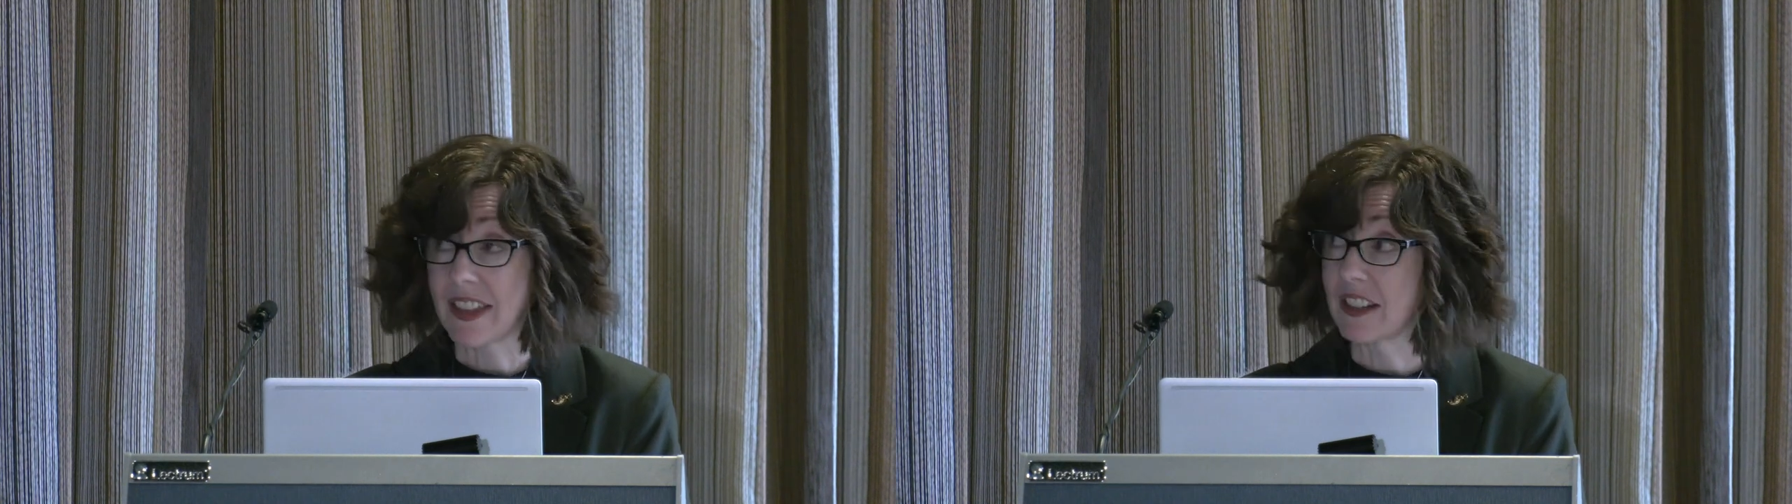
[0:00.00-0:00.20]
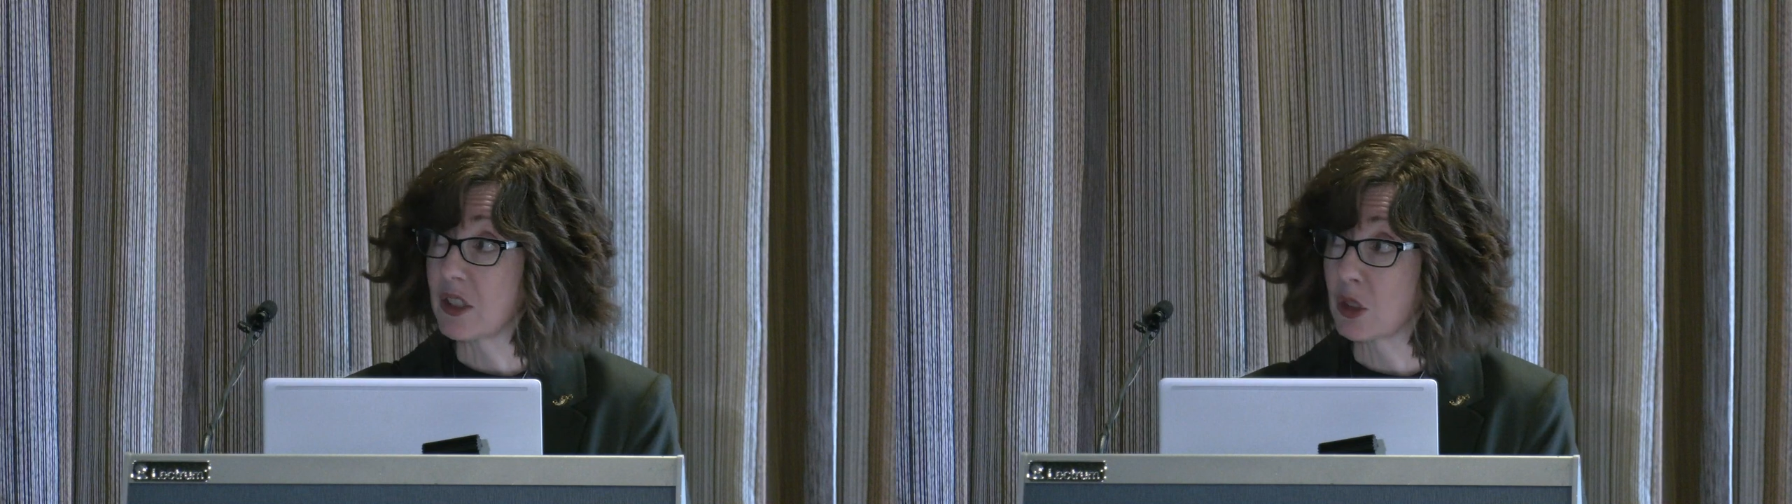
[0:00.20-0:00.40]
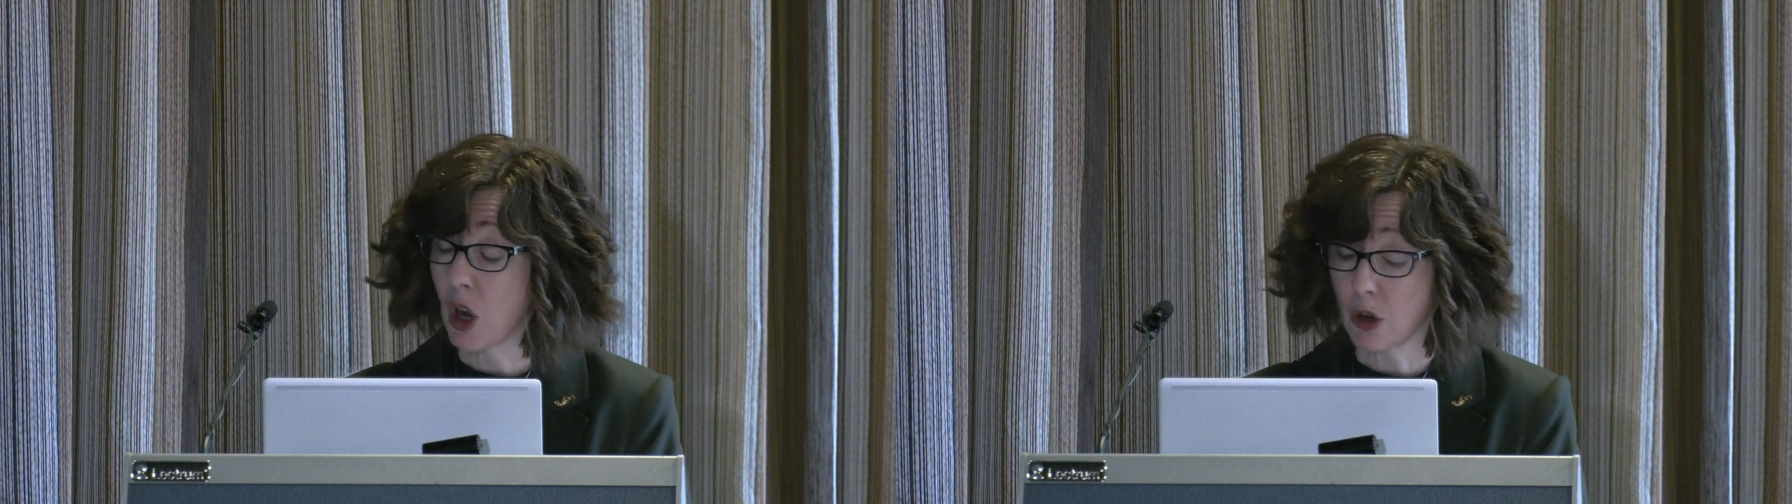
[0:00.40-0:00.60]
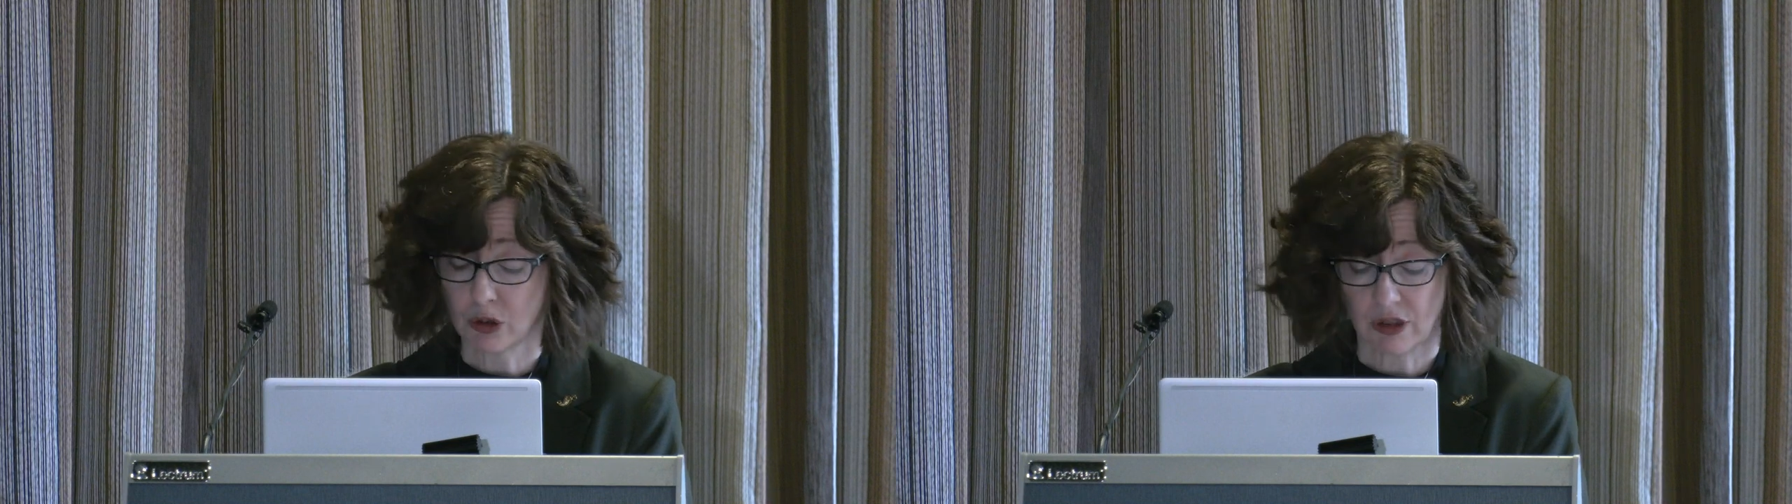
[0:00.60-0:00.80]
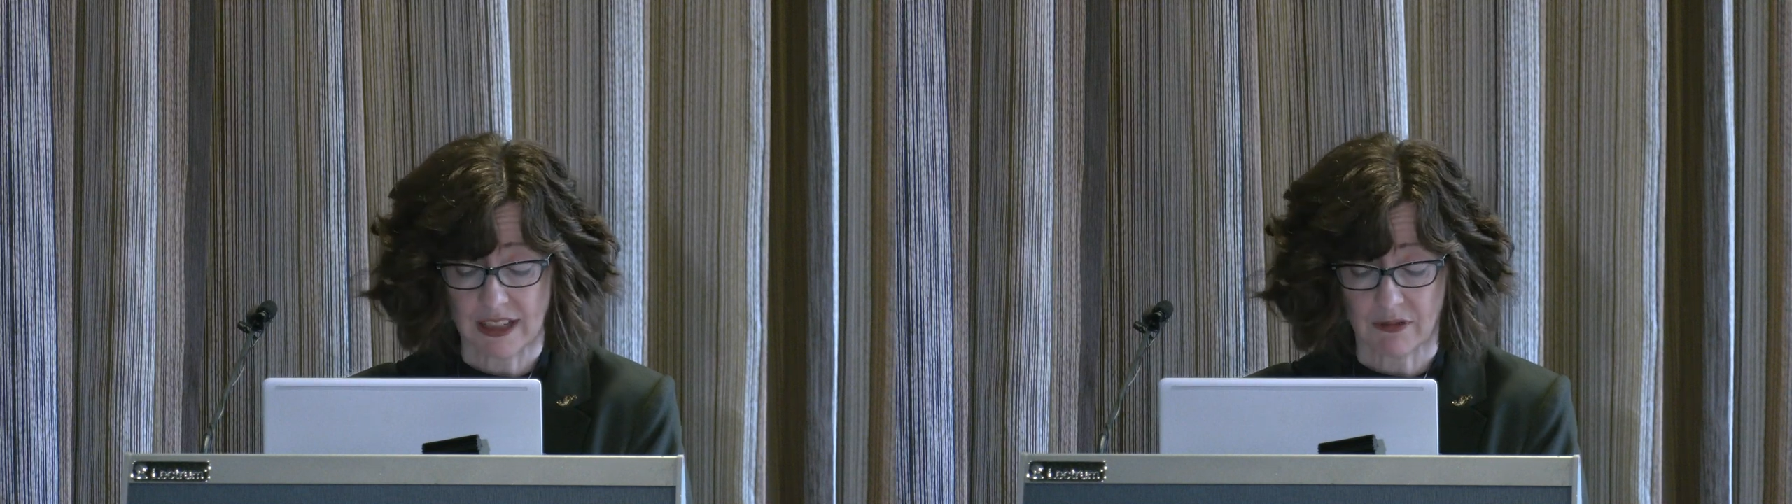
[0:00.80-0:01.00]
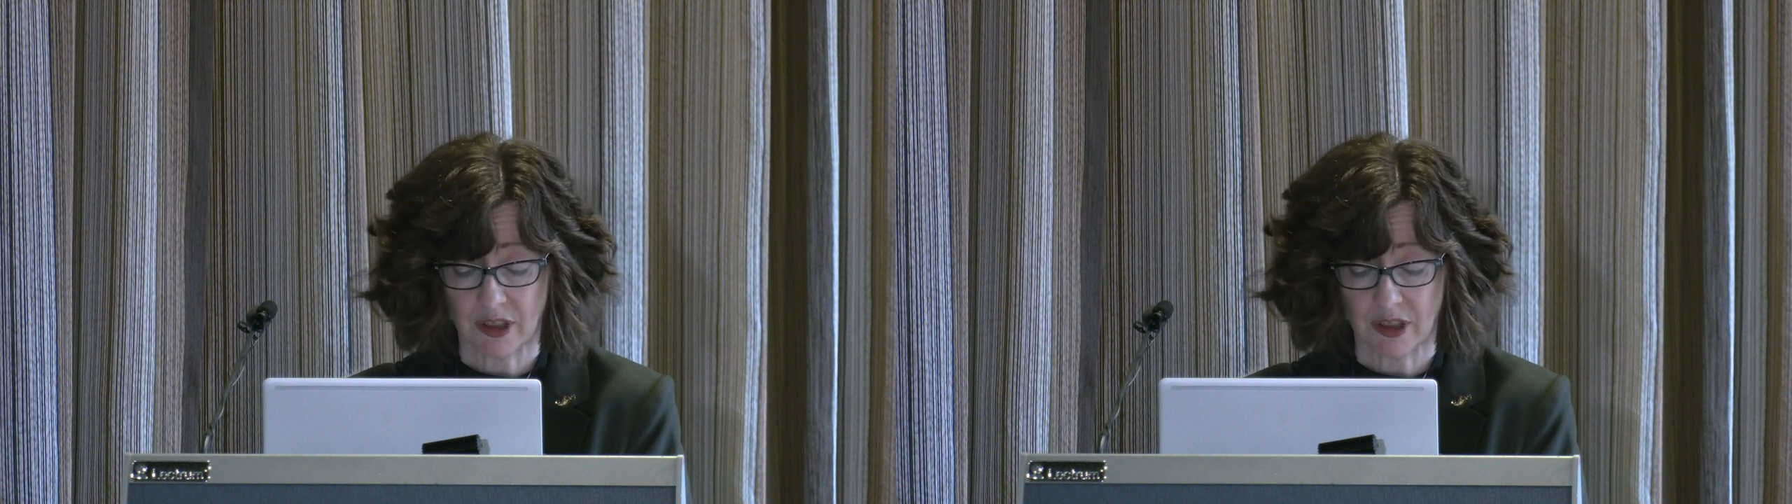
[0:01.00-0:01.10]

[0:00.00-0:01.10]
that is culturally